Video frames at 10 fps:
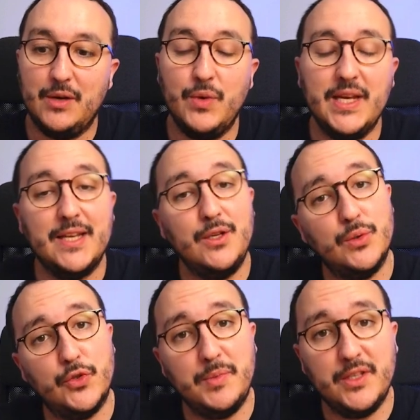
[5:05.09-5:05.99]
And we can
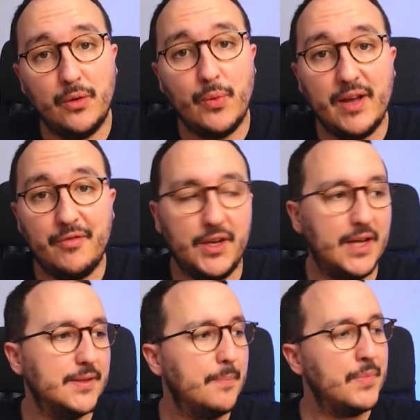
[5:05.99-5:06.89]
use the middleware for
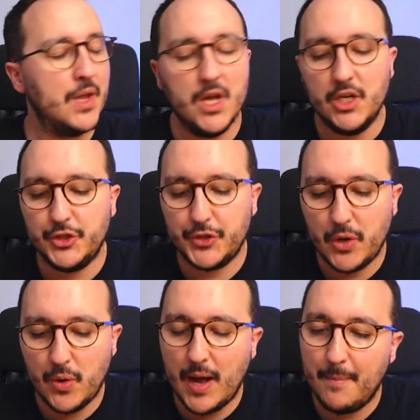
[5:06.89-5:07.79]
that.
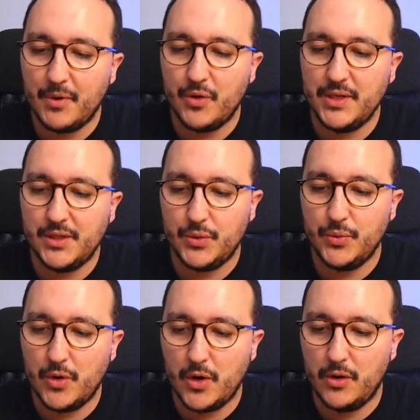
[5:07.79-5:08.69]
So I'm going
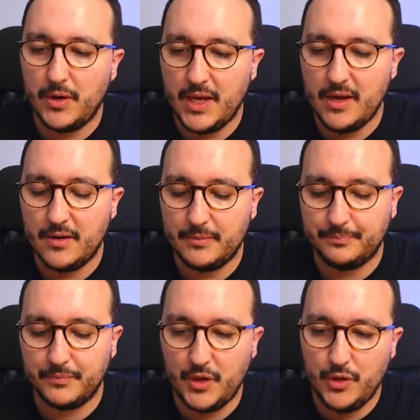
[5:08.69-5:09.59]
to call here
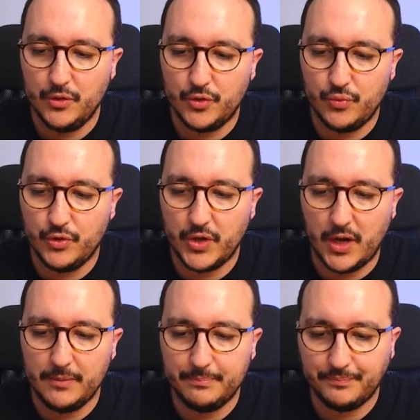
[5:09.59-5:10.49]
use
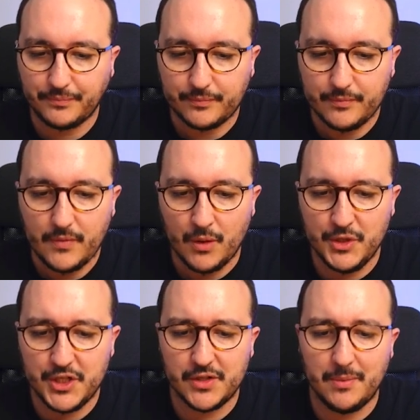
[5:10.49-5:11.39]
router,
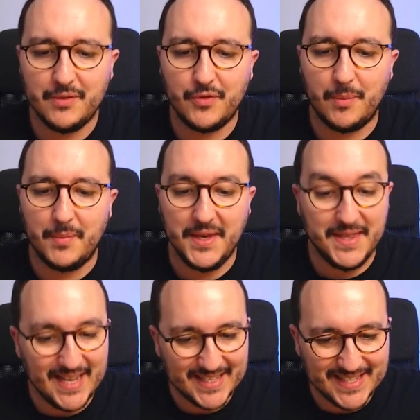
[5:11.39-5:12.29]
which is coming from
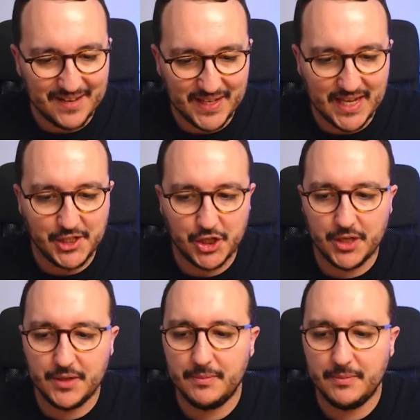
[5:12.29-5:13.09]
Next Navigation.